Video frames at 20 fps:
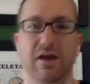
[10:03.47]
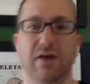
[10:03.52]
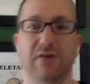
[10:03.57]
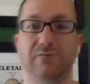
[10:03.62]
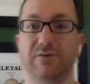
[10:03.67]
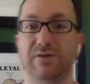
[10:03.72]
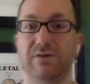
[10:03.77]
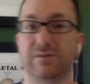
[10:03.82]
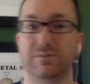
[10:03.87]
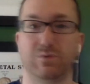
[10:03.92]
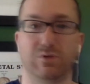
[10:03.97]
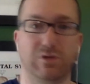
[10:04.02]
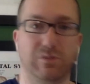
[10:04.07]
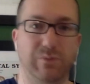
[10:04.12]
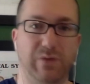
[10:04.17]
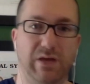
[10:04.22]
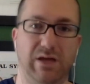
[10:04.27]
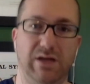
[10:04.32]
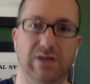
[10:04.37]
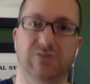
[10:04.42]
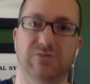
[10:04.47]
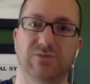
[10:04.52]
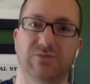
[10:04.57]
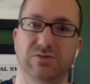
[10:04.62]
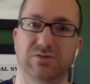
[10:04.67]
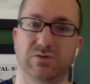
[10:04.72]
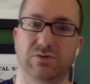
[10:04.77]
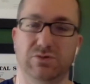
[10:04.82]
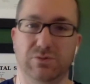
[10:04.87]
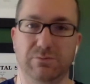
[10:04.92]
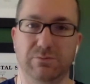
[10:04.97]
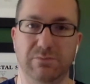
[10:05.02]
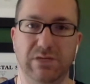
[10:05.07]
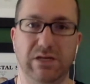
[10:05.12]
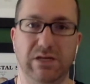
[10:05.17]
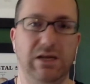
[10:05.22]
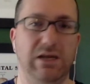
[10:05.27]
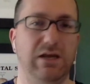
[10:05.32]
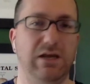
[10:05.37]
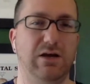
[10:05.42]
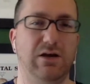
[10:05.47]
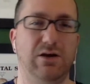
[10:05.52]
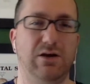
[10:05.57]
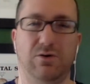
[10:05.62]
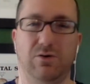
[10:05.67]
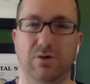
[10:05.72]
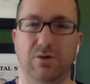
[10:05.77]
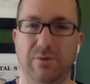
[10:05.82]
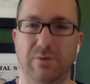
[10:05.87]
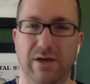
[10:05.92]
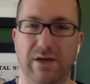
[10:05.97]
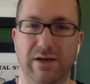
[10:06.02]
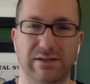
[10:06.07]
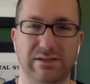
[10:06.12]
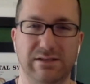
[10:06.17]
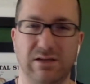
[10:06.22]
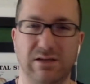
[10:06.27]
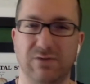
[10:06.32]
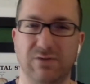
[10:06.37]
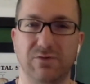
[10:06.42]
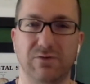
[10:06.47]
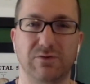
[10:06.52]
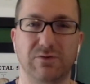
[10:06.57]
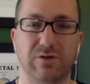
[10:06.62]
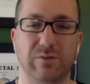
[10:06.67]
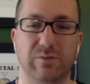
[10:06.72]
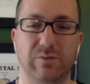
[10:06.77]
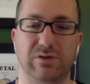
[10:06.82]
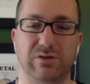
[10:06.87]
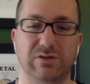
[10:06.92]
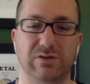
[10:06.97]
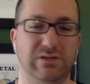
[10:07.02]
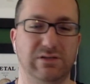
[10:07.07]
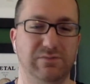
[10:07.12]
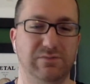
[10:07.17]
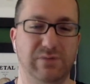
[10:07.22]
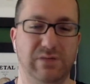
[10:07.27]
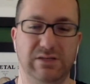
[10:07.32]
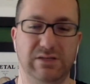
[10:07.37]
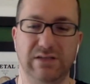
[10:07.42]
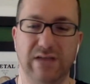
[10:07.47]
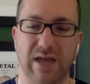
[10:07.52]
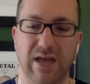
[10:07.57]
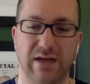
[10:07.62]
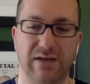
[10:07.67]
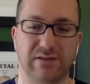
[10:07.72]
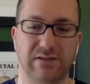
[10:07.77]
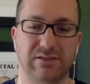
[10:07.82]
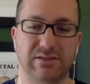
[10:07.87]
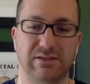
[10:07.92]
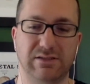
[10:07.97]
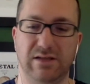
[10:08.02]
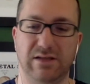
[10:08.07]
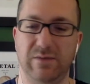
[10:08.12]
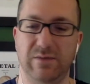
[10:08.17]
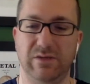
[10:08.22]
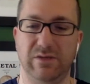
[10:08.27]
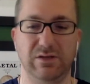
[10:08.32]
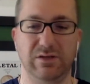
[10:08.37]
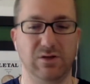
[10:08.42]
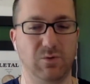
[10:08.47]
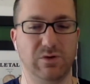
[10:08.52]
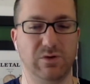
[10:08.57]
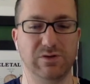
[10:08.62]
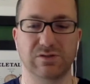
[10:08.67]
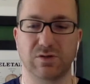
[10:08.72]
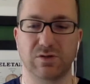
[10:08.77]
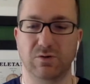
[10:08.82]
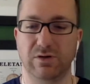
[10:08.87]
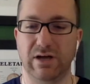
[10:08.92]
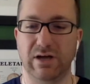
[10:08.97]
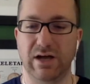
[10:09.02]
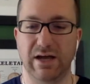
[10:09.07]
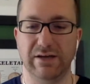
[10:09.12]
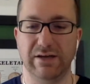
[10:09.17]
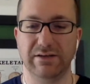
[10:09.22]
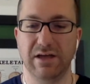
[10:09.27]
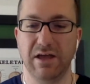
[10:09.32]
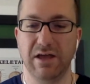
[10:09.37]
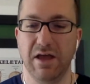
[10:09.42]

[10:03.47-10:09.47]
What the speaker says: Facebook page for social media or my cell phone number. Give me a text and let me know what's going on.